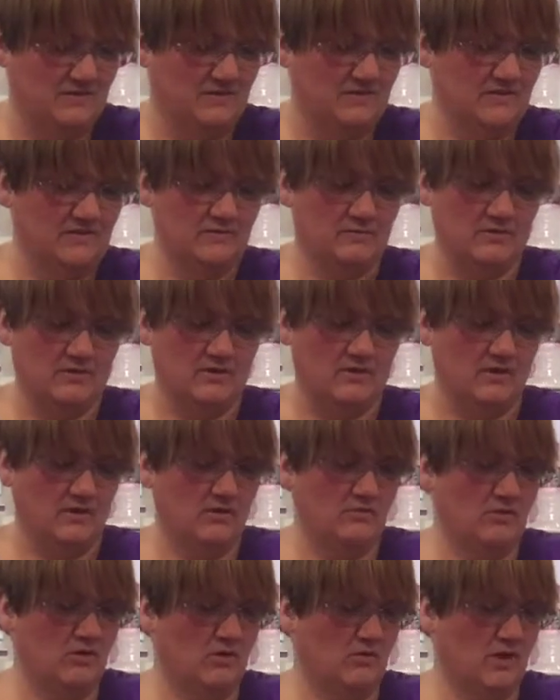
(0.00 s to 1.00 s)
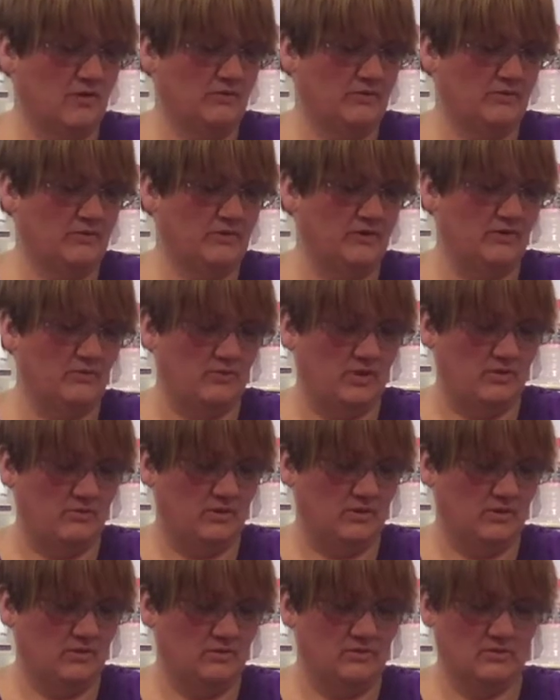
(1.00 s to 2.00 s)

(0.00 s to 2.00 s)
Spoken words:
this one, oh no, I was reading the right one.